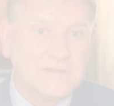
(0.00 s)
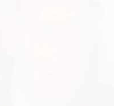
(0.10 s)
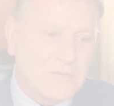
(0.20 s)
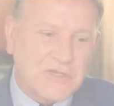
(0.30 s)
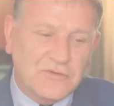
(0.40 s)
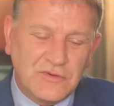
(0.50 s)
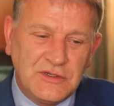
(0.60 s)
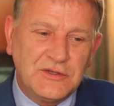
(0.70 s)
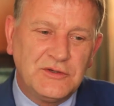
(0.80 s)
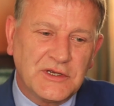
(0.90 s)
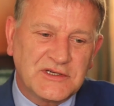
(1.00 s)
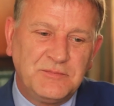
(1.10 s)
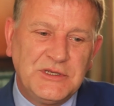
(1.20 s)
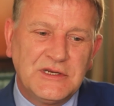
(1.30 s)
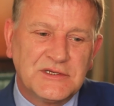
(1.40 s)
It was a really good
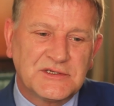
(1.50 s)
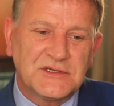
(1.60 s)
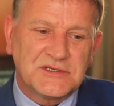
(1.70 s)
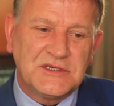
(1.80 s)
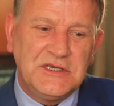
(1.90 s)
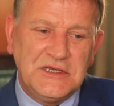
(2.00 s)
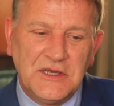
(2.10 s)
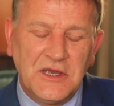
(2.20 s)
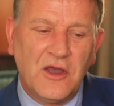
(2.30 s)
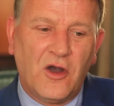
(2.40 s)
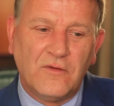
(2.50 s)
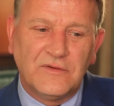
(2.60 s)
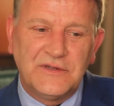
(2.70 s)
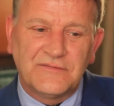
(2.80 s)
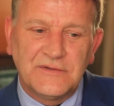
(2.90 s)
experience to see all
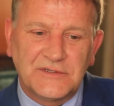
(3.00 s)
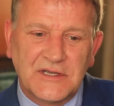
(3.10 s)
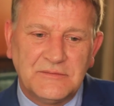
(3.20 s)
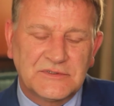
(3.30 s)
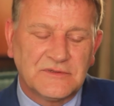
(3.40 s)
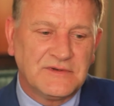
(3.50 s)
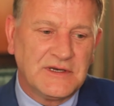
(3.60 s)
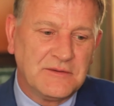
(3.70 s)
the different types of,